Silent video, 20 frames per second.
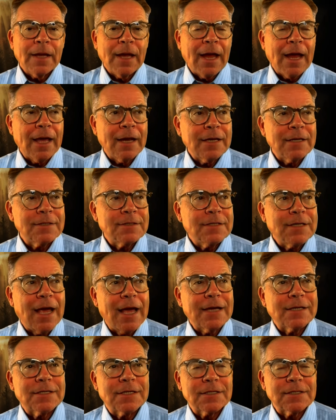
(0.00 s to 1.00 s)
And in
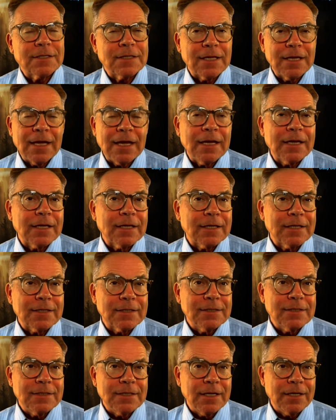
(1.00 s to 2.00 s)
Texas, the healing
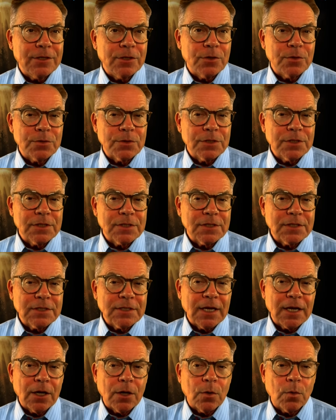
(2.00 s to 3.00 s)
continues. The
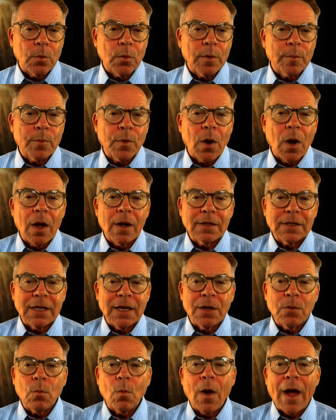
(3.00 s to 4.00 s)
sick were brought
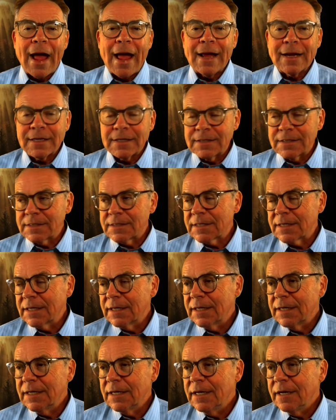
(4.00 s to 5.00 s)
in wagons
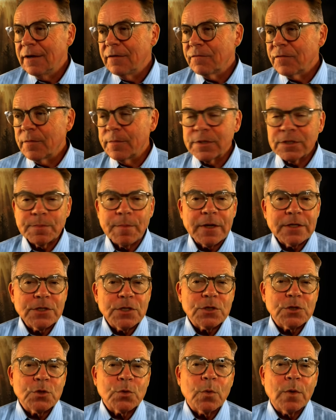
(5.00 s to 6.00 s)
from as
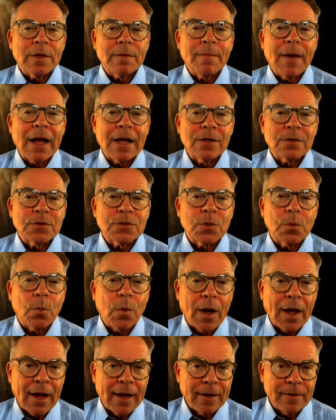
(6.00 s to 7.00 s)
much as 20 miles
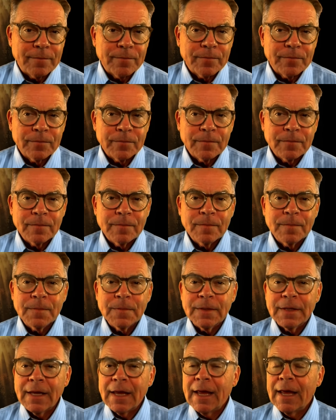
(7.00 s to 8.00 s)
away.
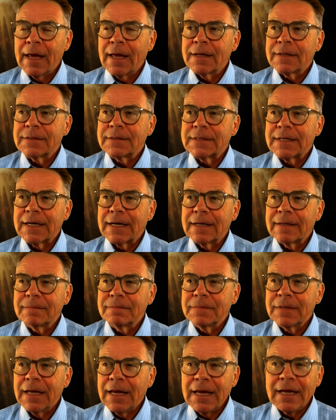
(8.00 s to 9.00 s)
And
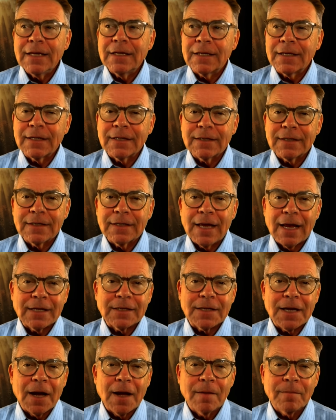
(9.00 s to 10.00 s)
healing
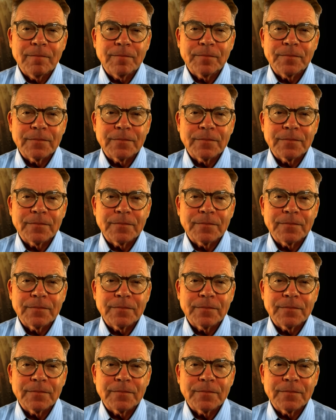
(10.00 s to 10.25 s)
had come.